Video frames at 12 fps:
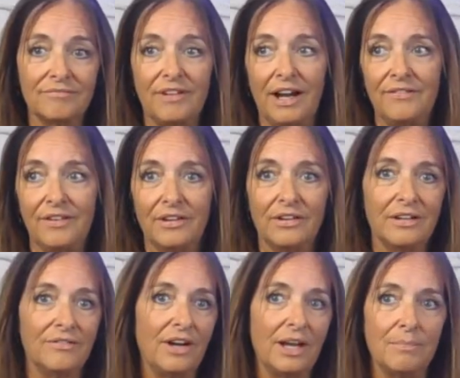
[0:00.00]
500
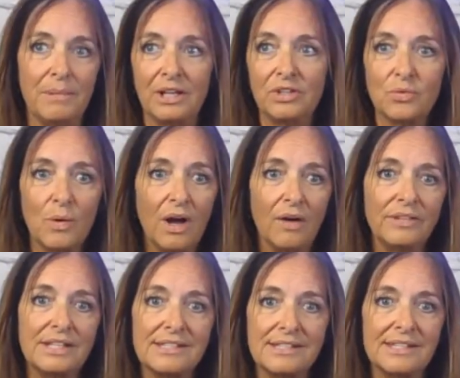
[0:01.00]
divided by 12
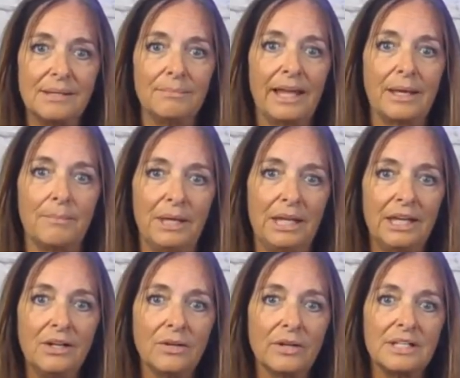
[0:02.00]
doesn't seem like a big
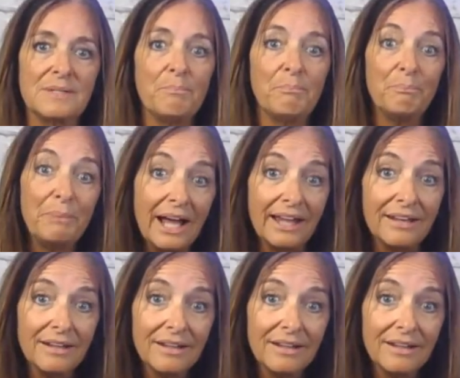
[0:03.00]
increase, but